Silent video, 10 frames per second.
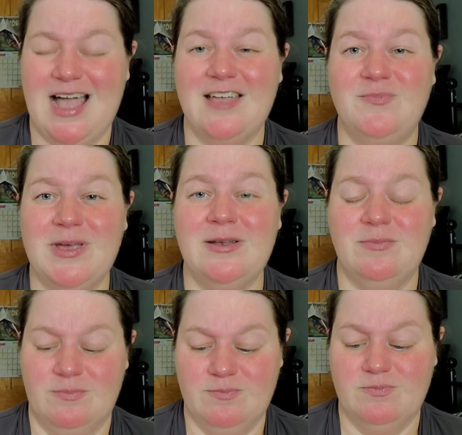I've
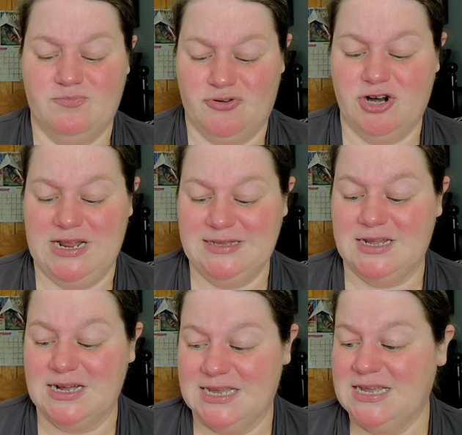been pretty
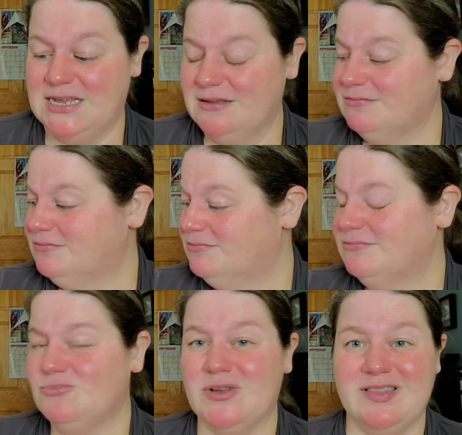lucky
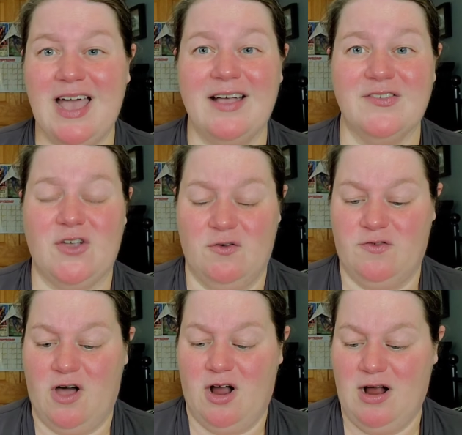with that so
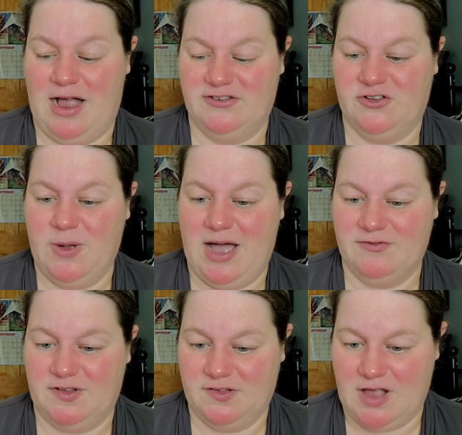far, I do
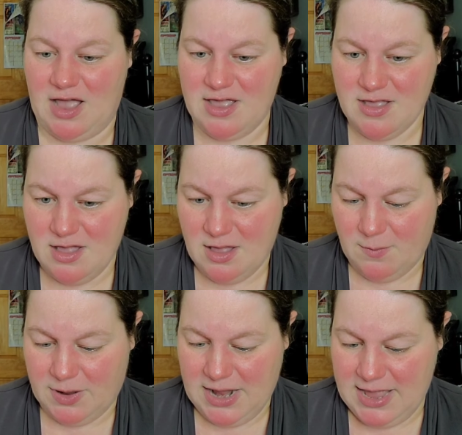have to say,
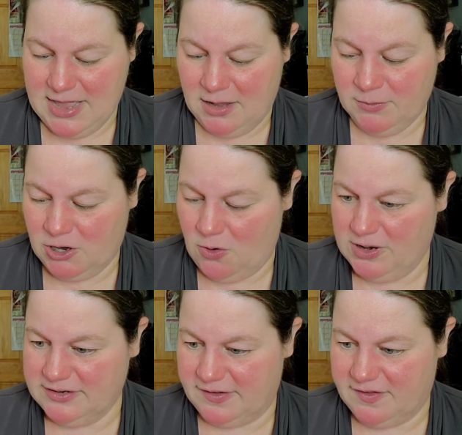but I am
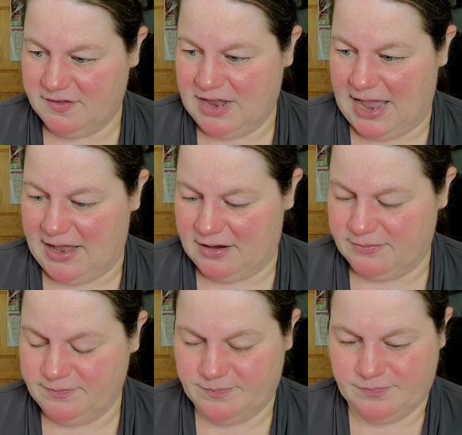going to scan.
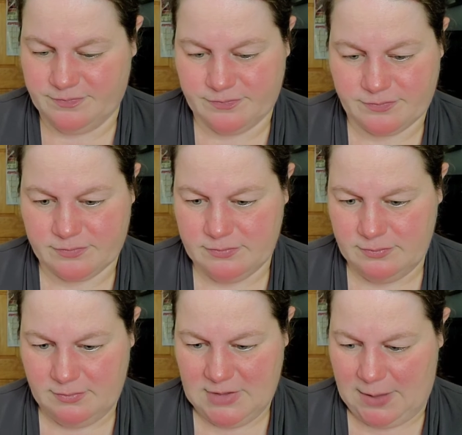
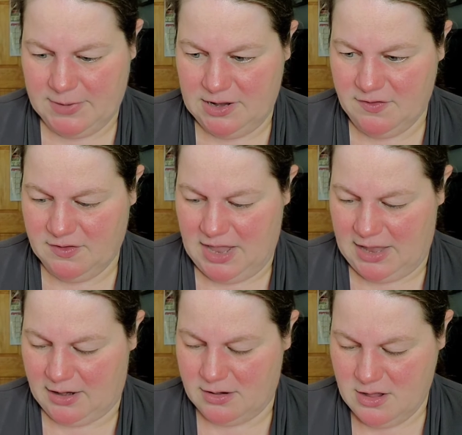I'm going to
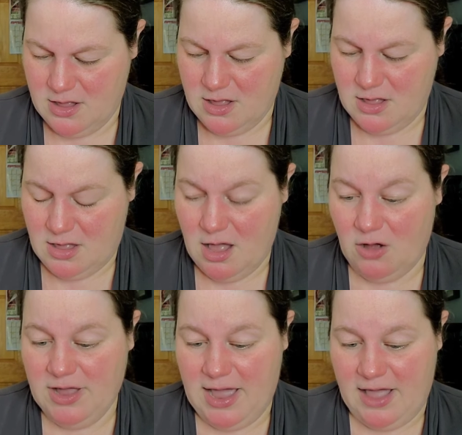scan.
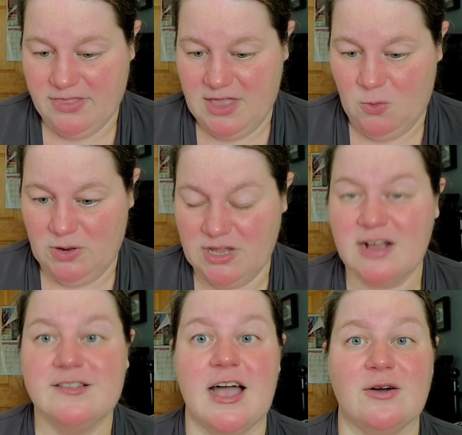Okay, I think we
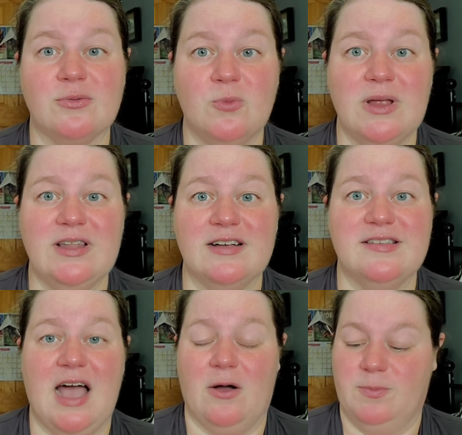lucked out. We
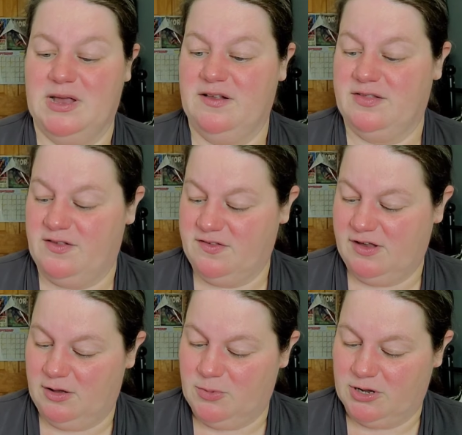lucked out because the
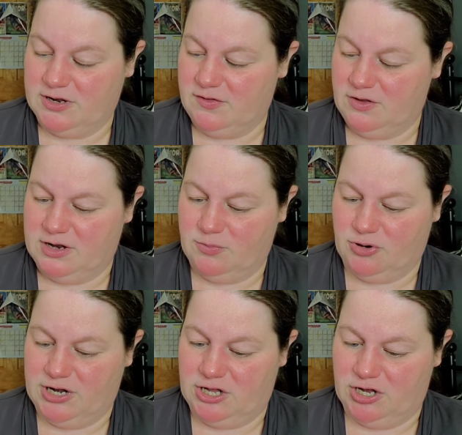steel book is looking
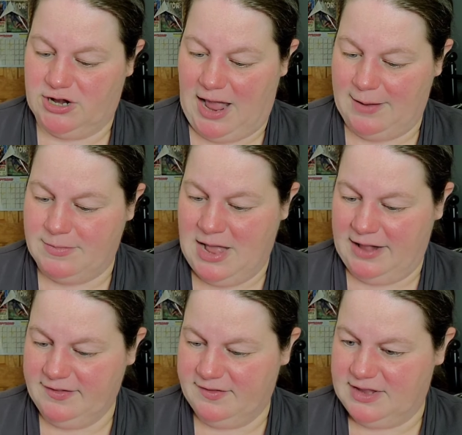pretty good. I'm
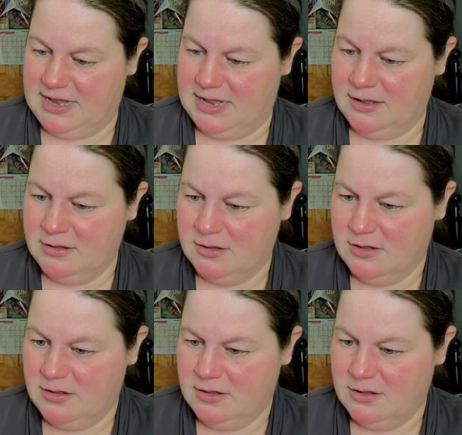not seeing